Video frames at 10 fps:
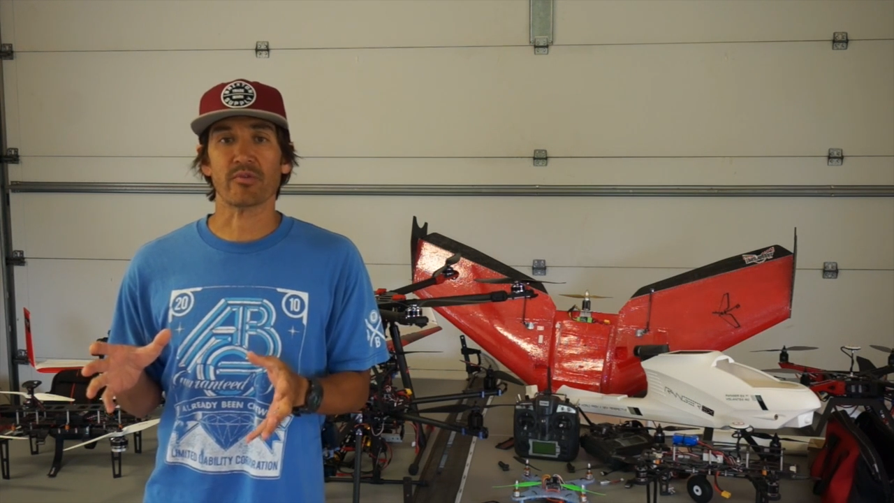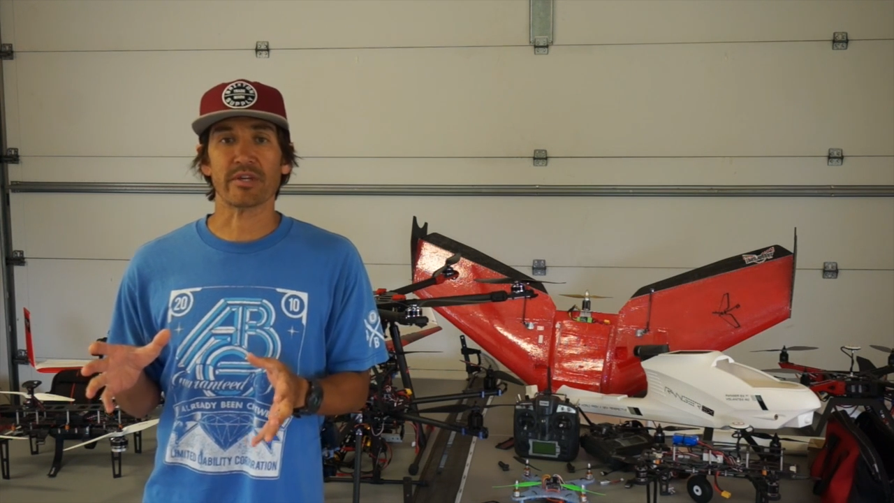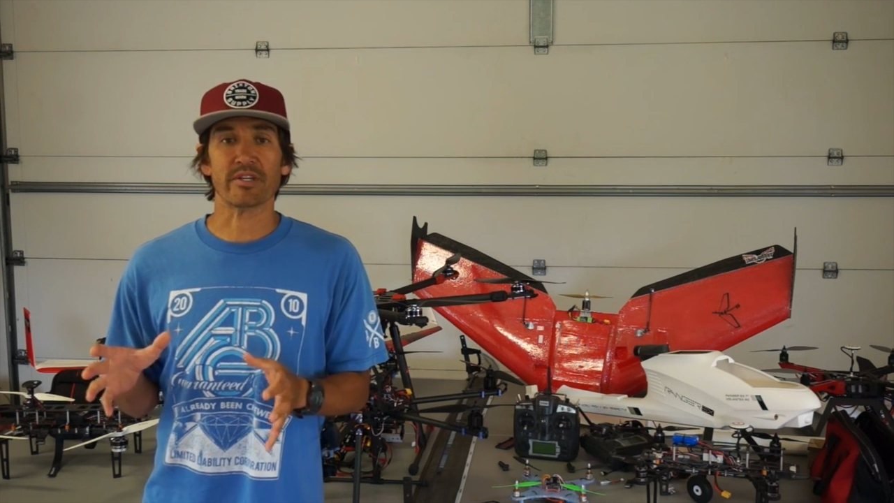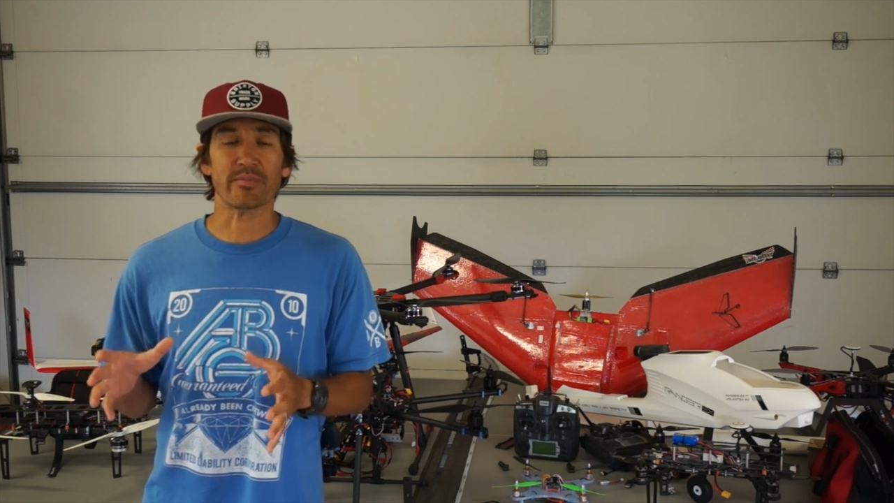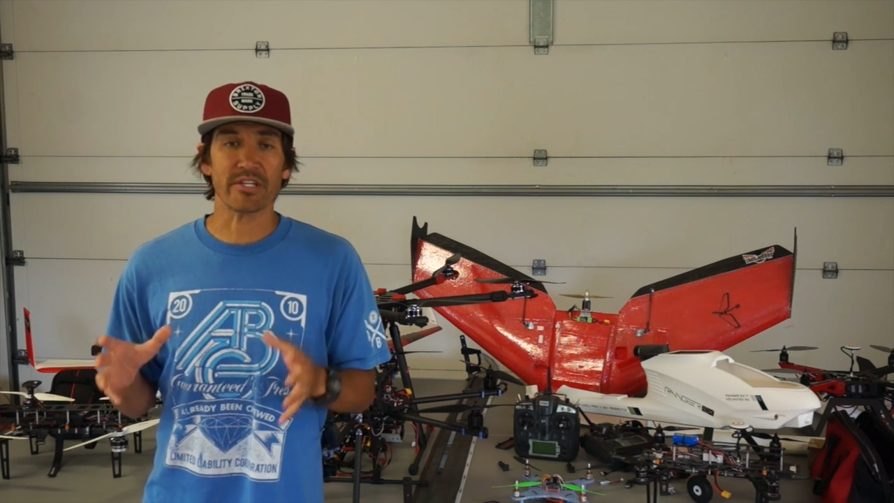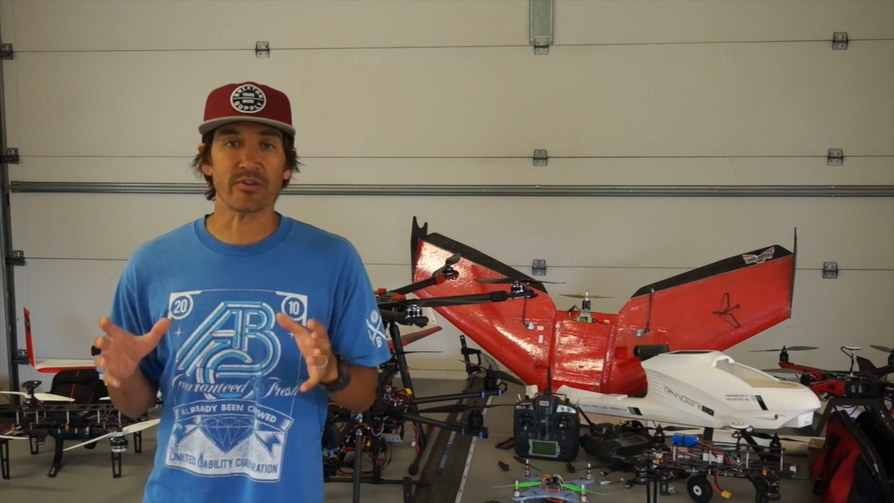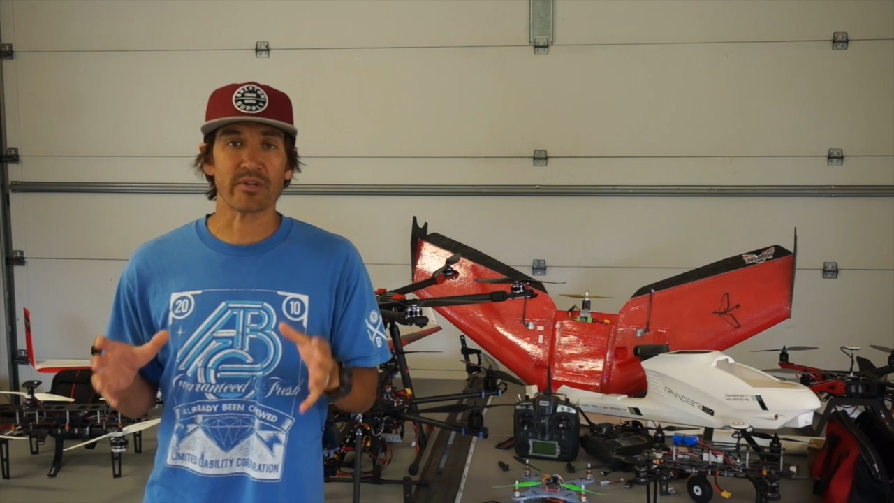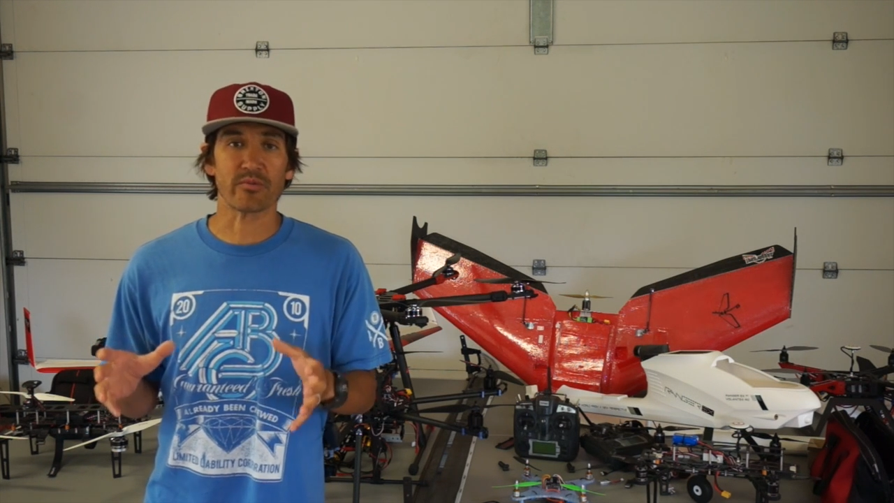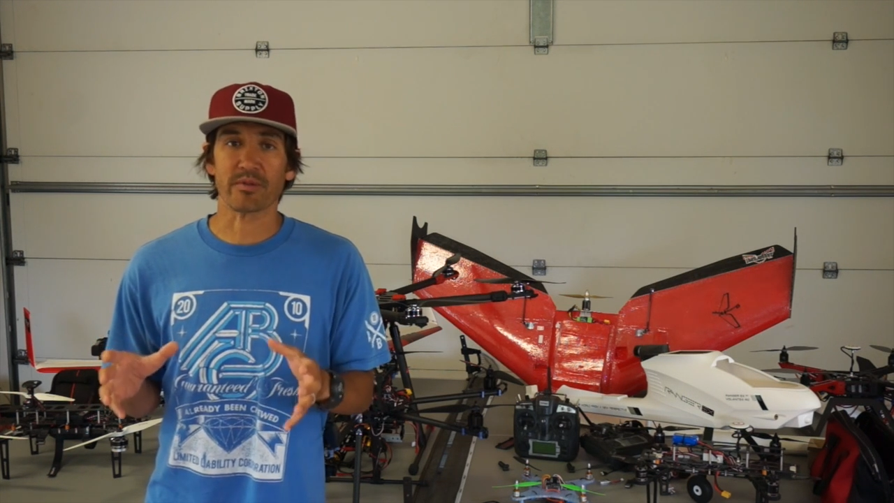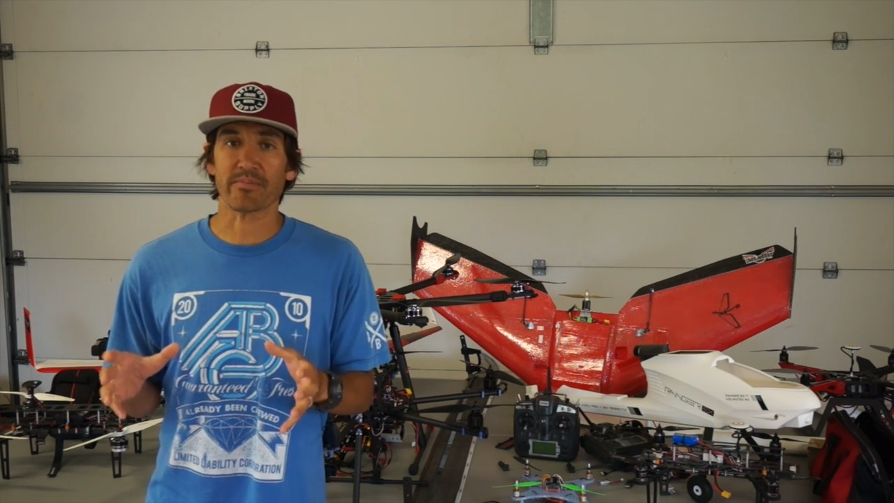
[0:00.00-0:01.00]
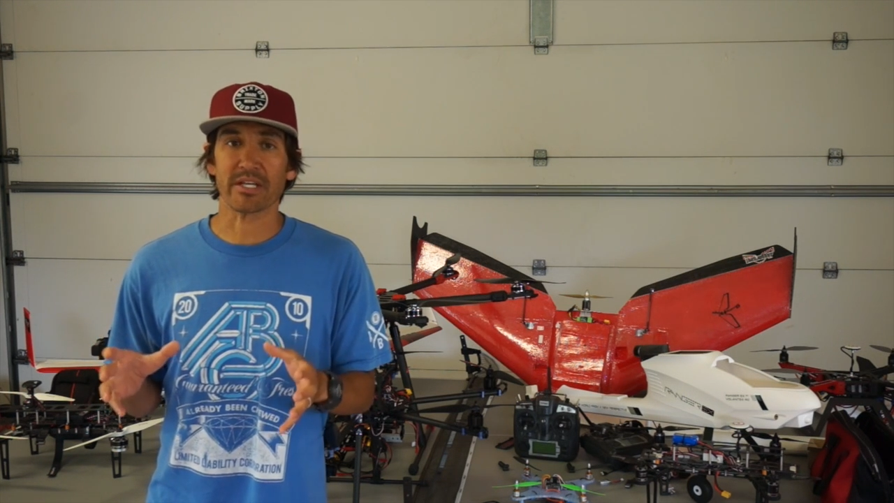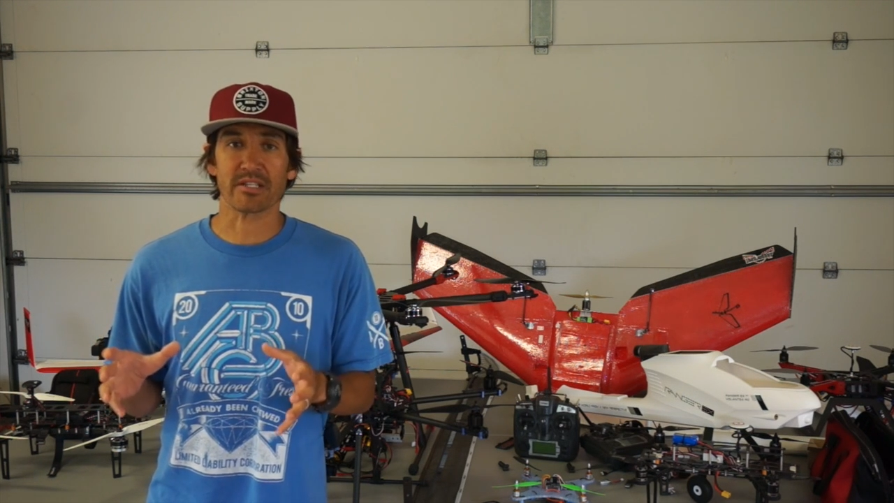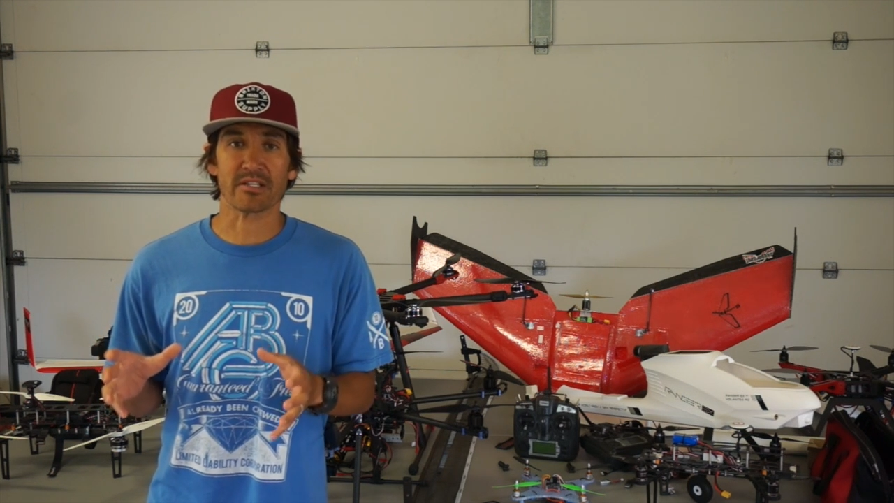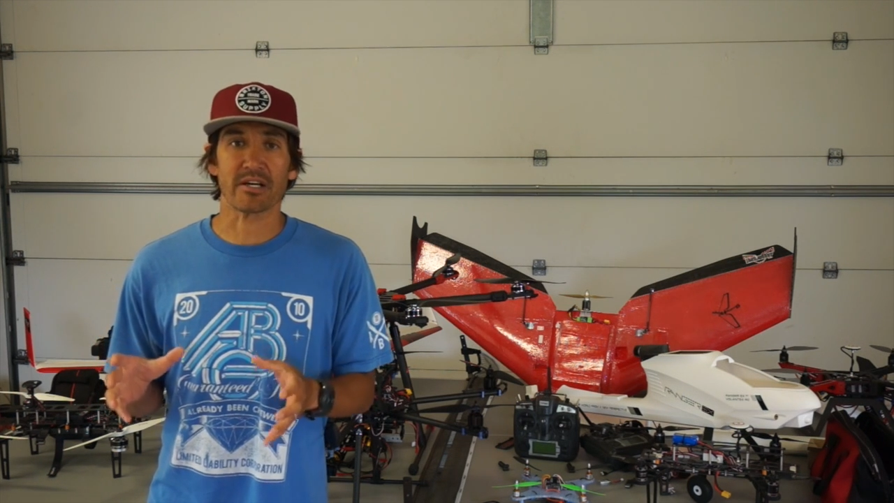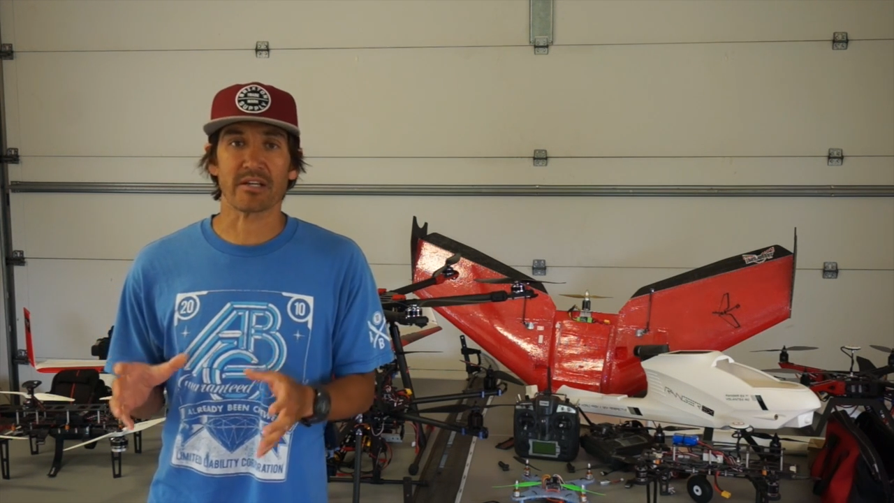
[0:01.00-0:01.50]
going to be doing with
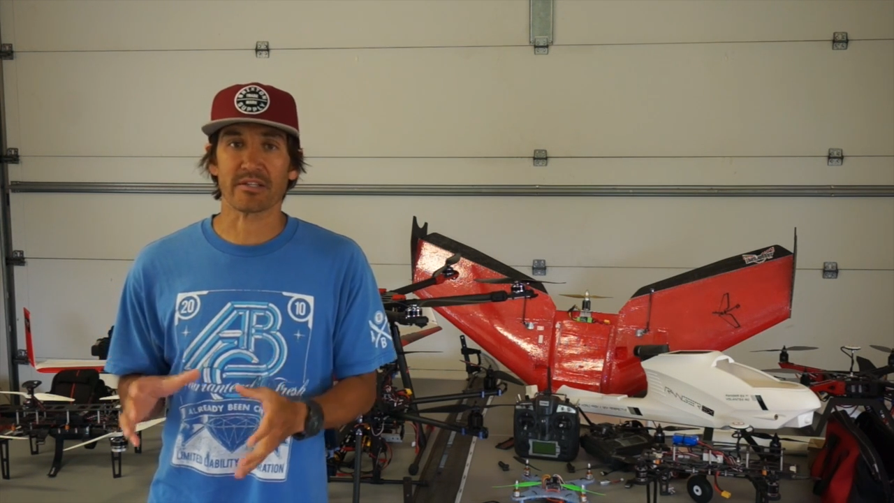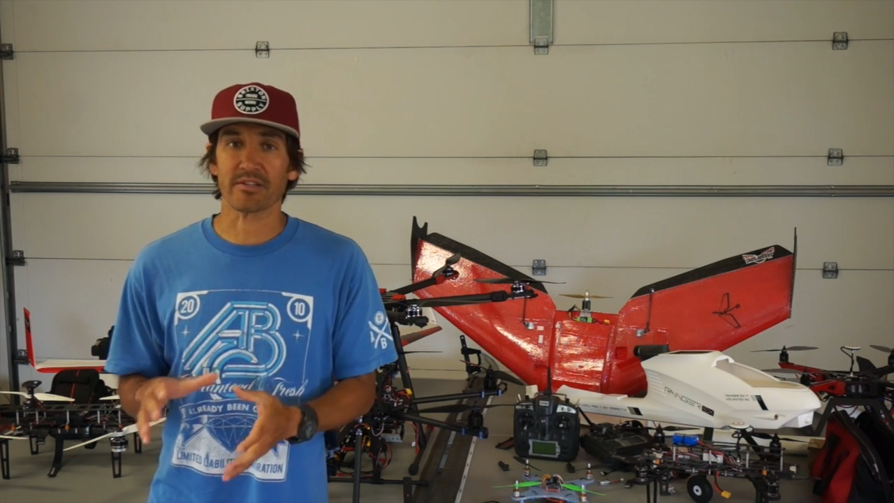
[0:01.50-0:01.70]
Pixhawk.